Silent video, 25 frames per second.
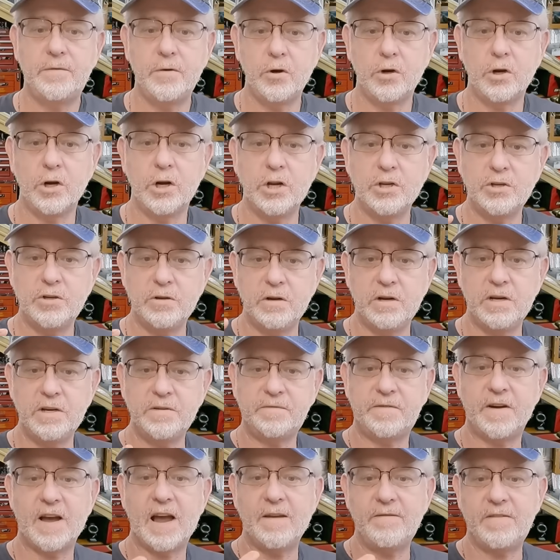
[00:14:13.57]
If you're going to do
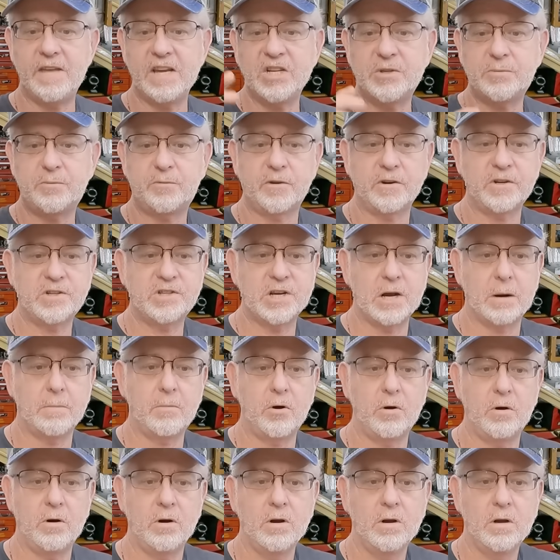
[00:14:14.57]
these 5 things for
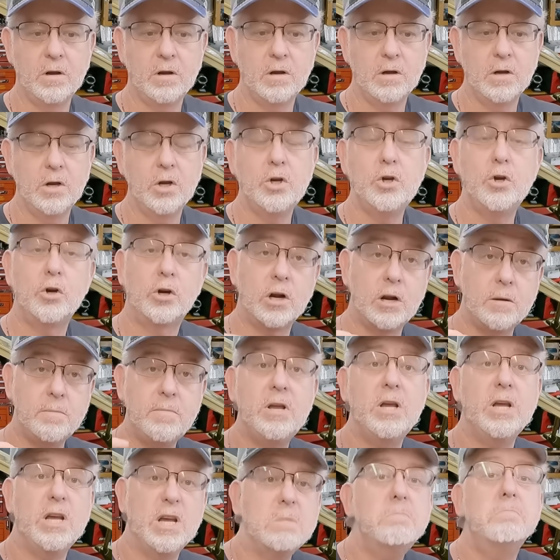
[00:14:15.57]
summer, you're going to
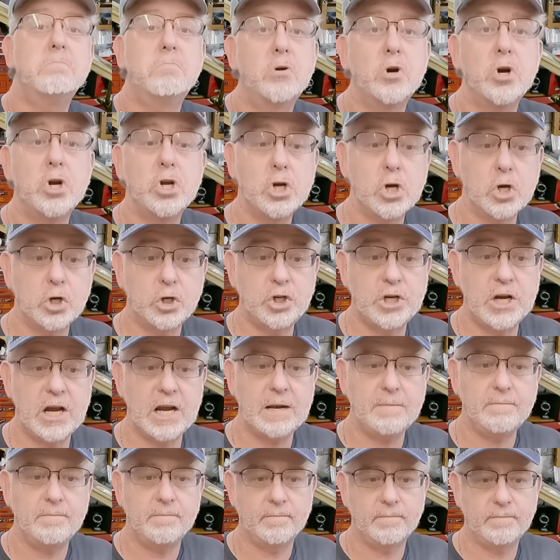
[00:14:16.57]
be in pretty good
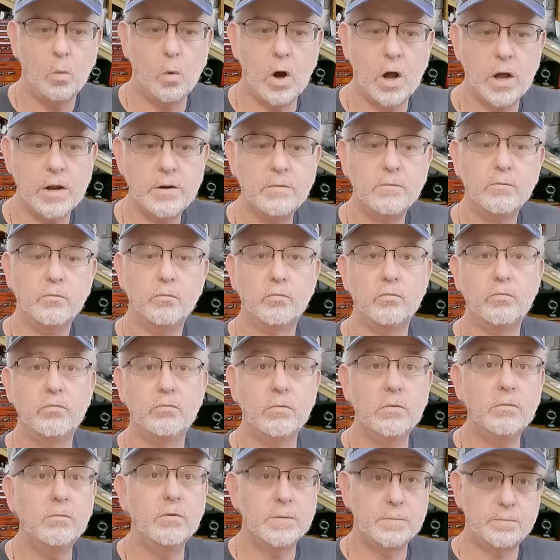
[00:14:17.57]
shape. 1,
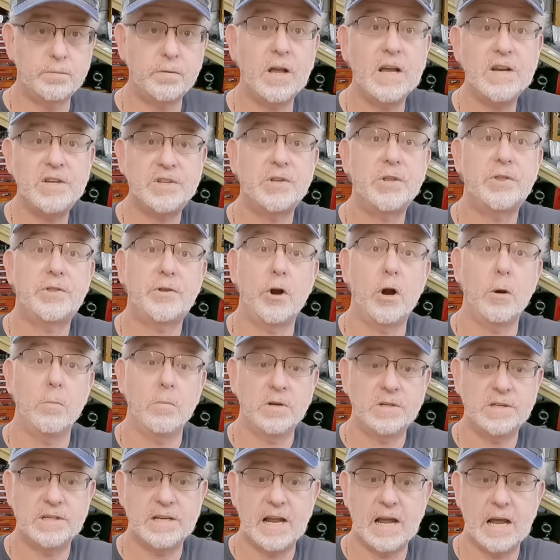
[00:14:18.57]
replace the
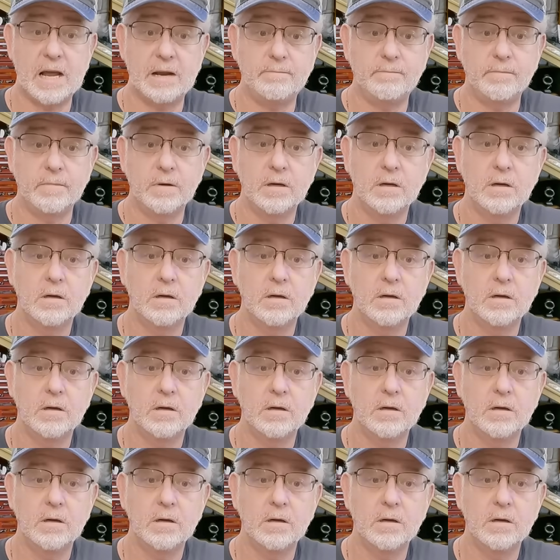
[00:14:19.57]
thermostat.